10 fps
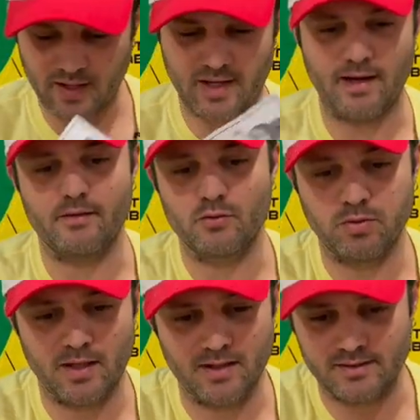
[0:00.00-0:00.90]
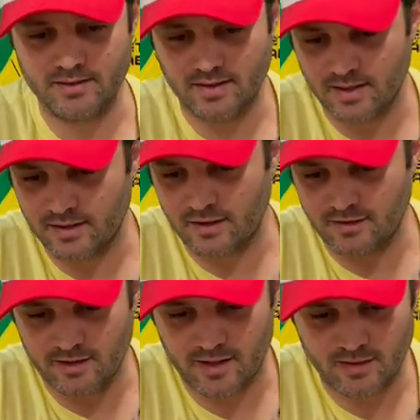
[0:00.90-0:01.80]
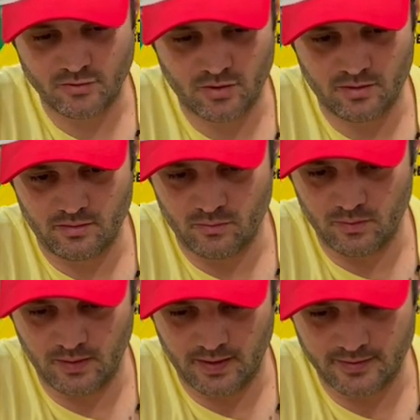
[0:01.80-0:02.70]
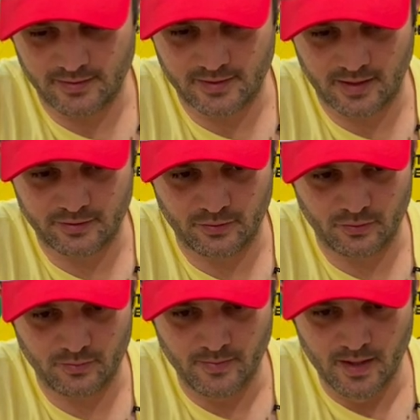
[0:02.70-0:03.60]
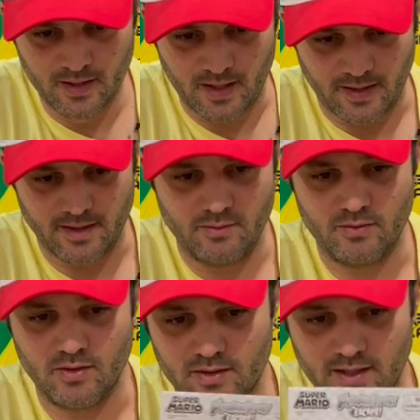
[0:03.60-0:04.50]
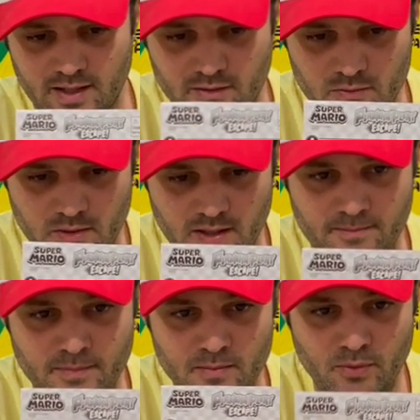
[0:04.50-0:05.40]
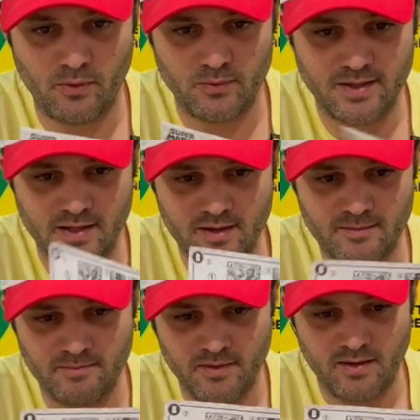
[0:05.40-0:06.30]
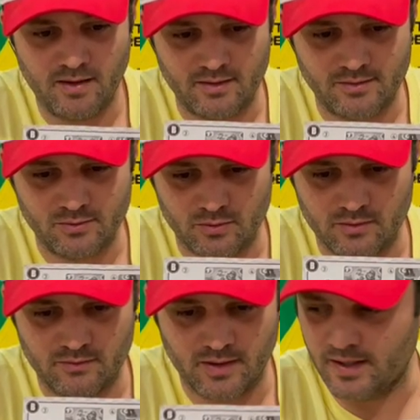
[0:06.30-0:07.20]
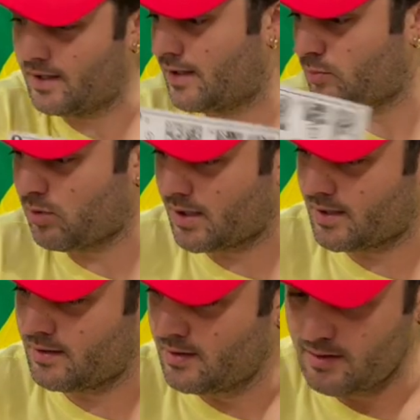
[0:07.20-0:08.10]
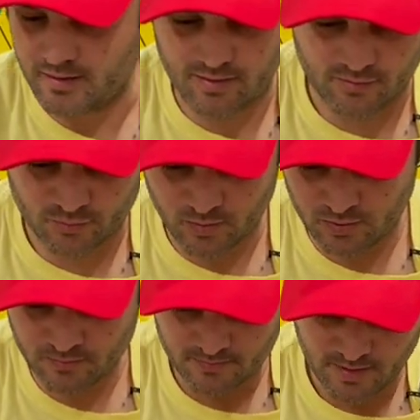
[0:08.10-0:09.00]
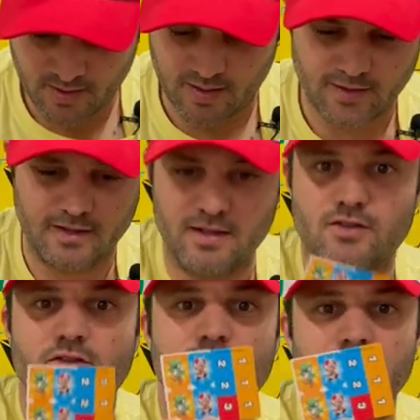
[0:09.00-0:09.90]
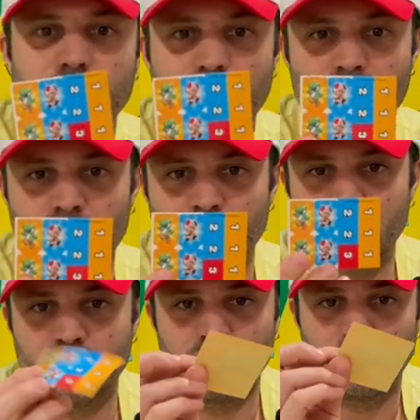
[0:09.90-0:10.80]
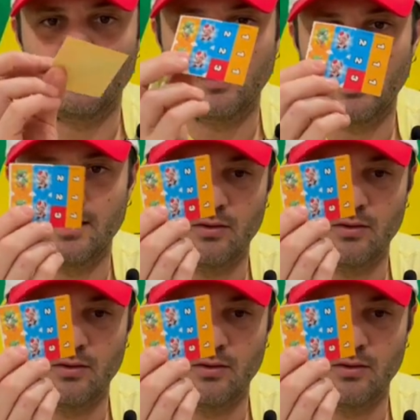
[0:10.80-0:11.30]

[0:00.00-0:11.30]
out how it all plays, and then in the outro, we'll uh, discuss it all. And then we've got how to uh, put it all together and sort of uh, how to play there as well. And then there's your sticker sheet guys. So I'll uh,